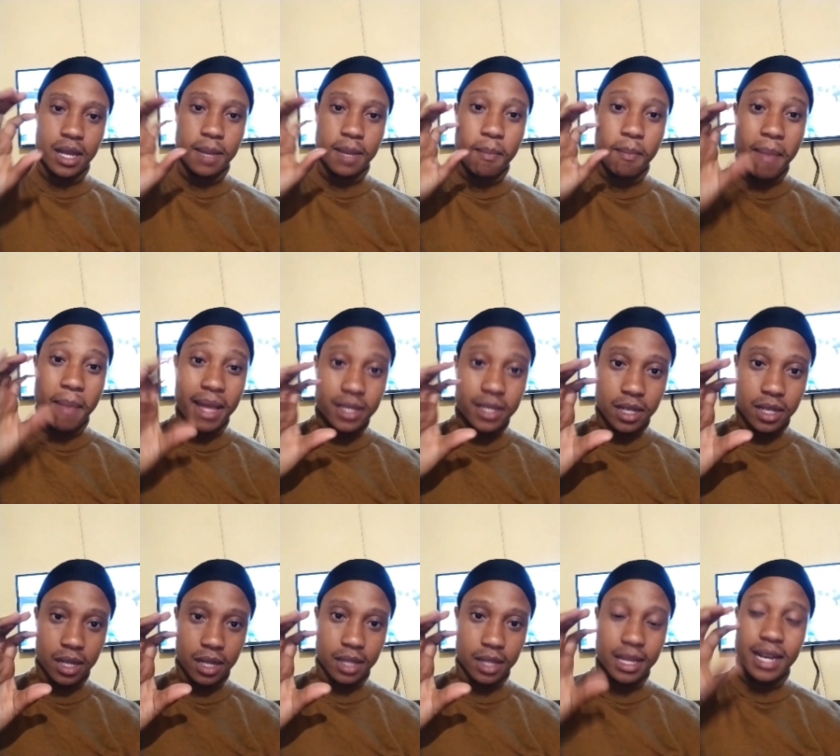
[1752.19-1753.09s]

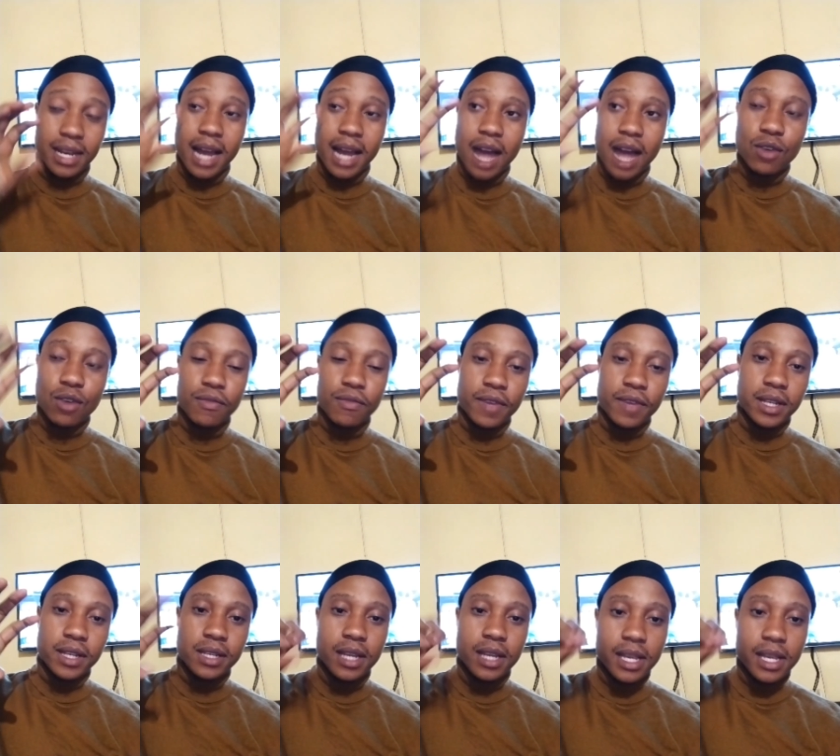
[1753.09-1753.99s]
matter, that out of
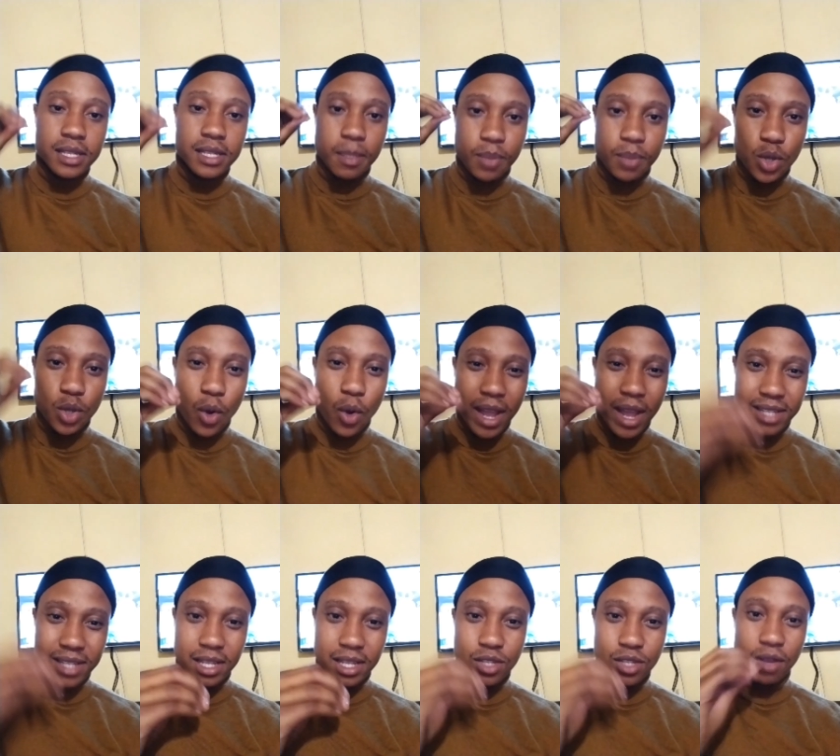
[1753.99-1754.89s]
it is the pure
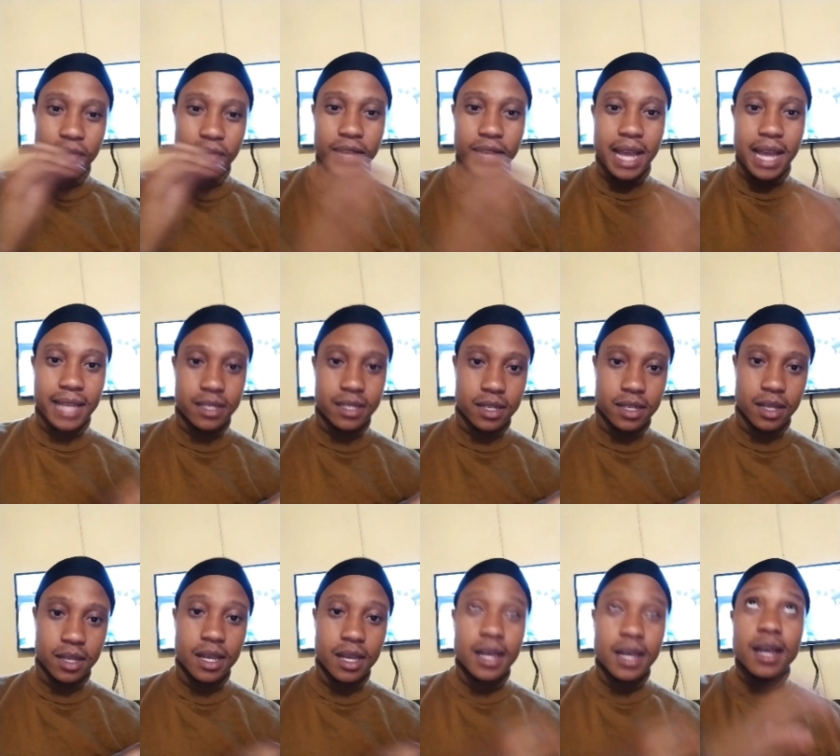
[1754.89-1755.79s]
essence of light.
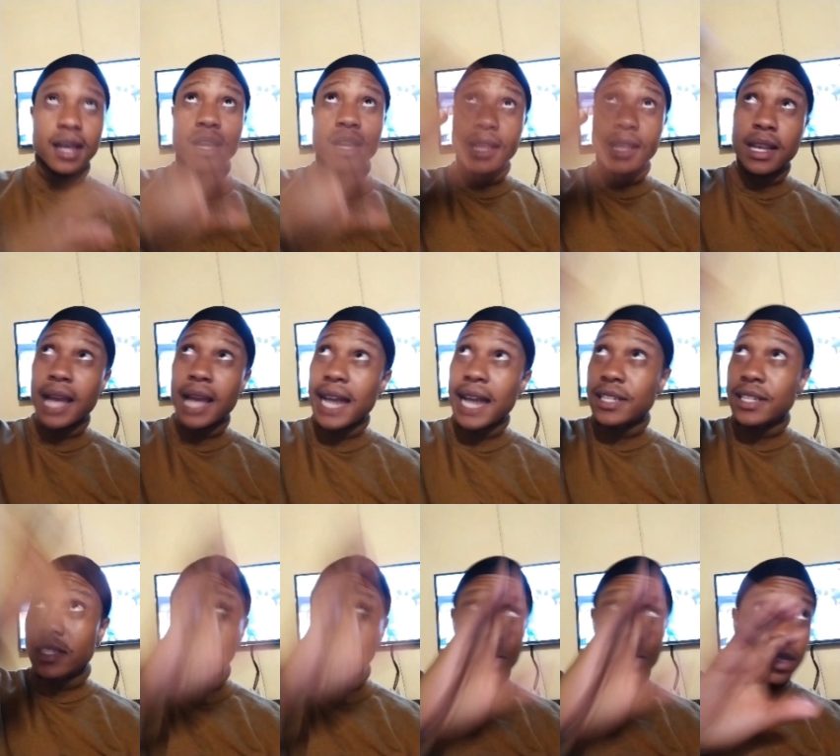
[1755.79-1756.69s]
The light
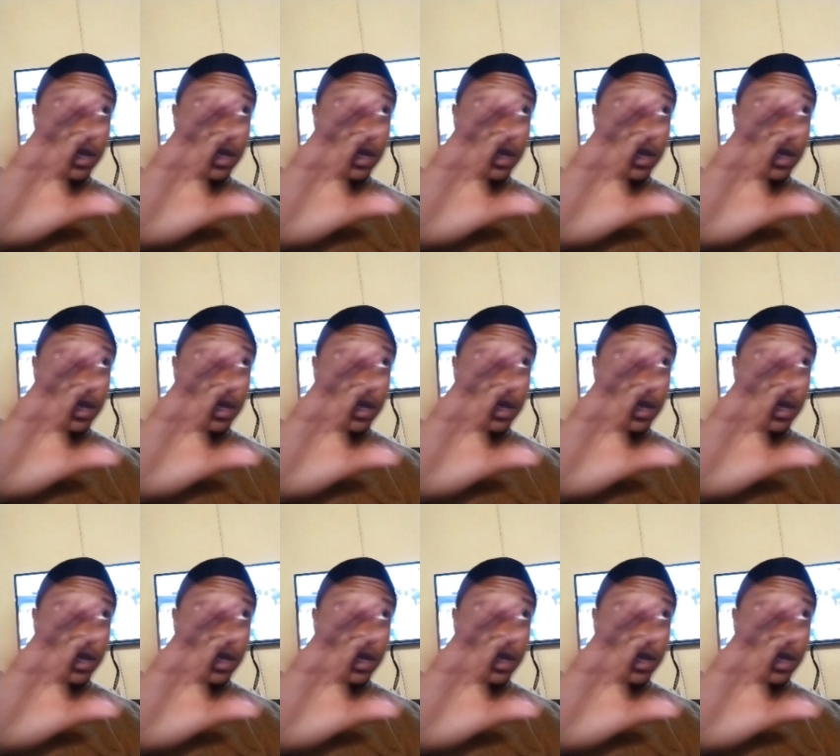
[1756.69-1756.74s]
that